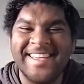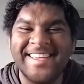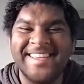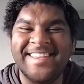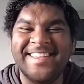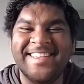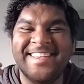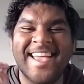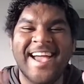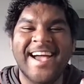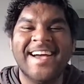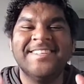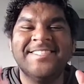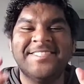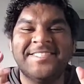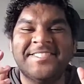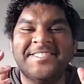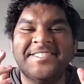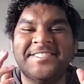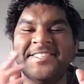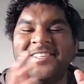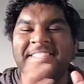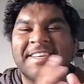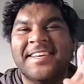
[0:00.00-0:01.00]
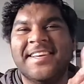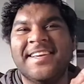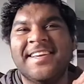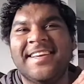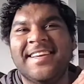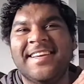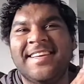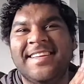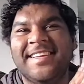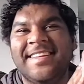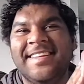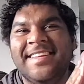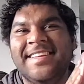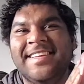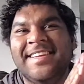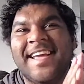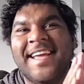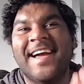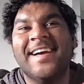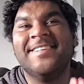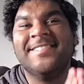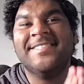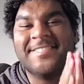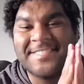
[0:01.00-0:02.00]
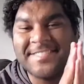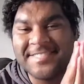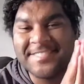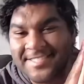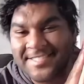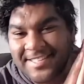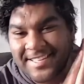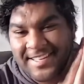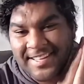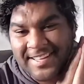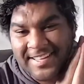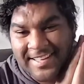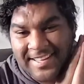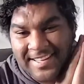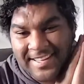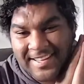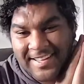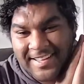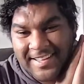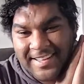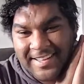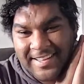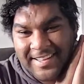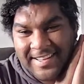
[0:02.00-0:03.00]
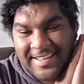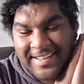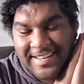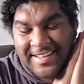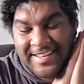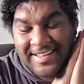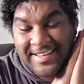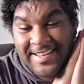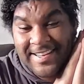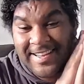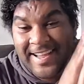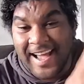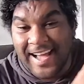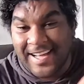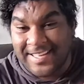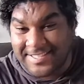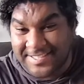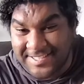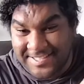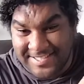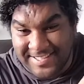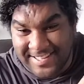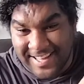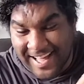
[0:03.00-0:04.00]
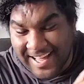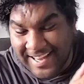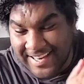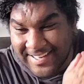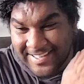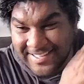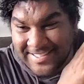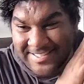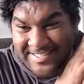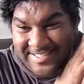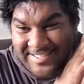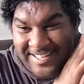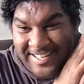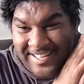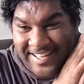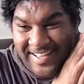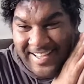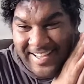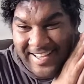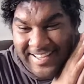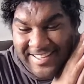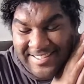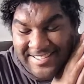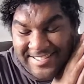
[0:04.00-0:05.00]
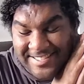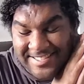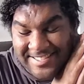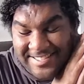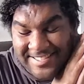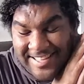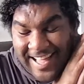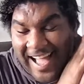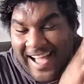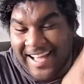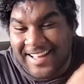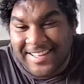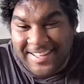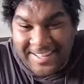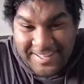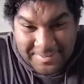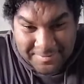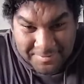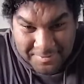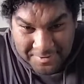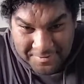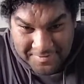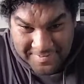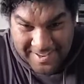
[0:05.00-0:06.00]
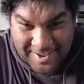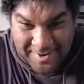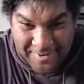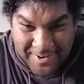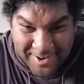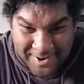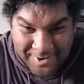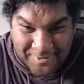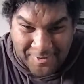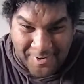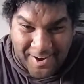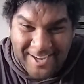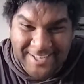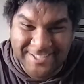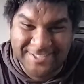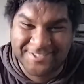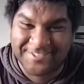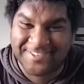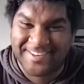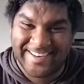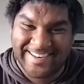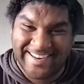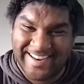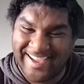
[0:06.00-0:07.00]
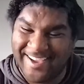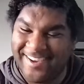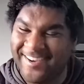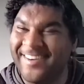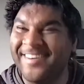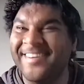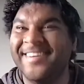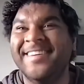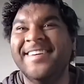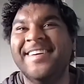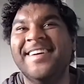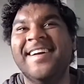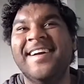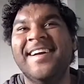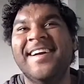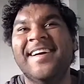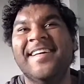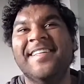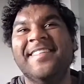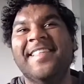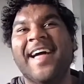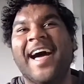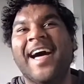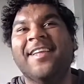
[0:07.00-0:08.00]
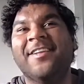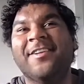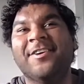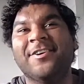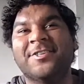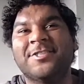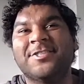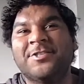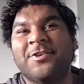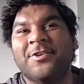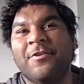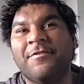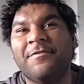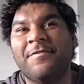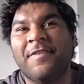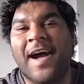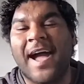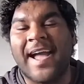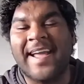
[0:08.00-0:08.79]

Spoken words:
Yes. Yes. Yes. That is exactly the movie I want to watch right now. That looks so fun.